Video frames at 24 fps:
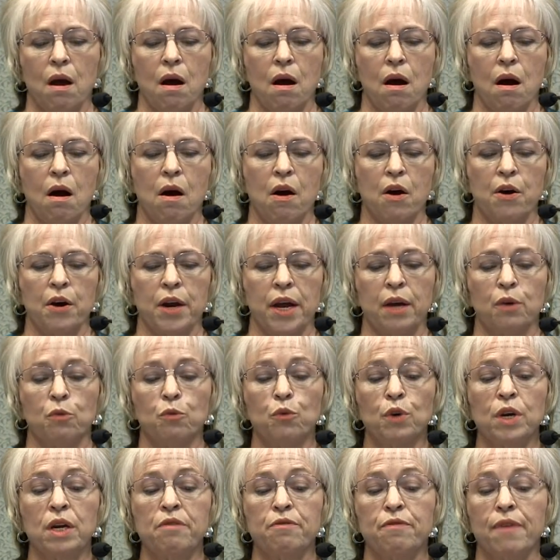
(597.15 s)
are a
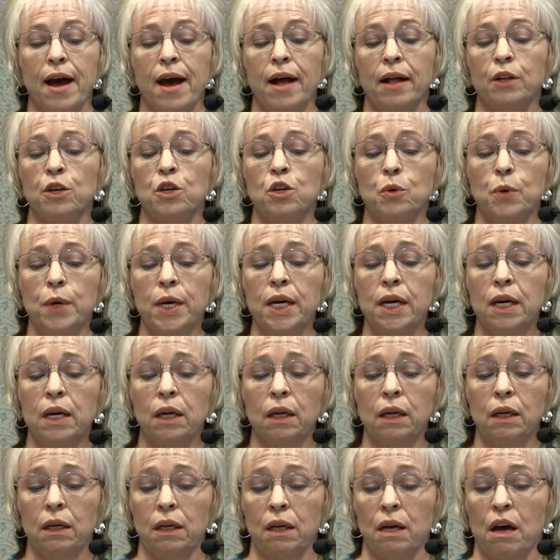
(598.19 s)
revaluing
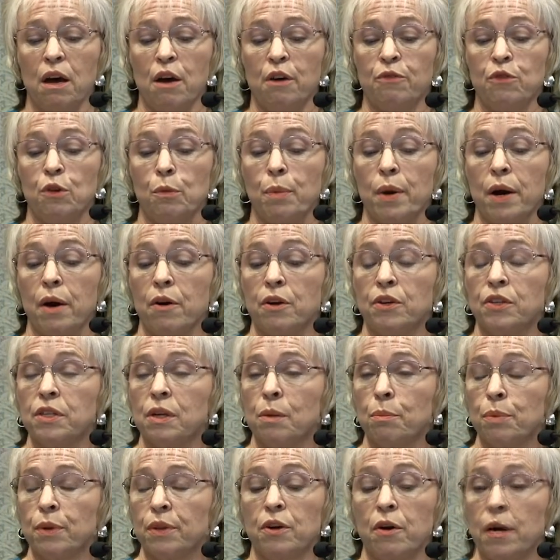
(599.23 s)
of the
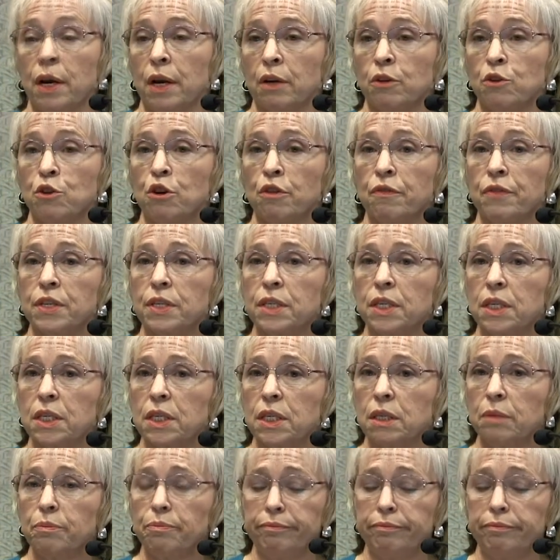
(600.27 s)
parasympathetic nervous system,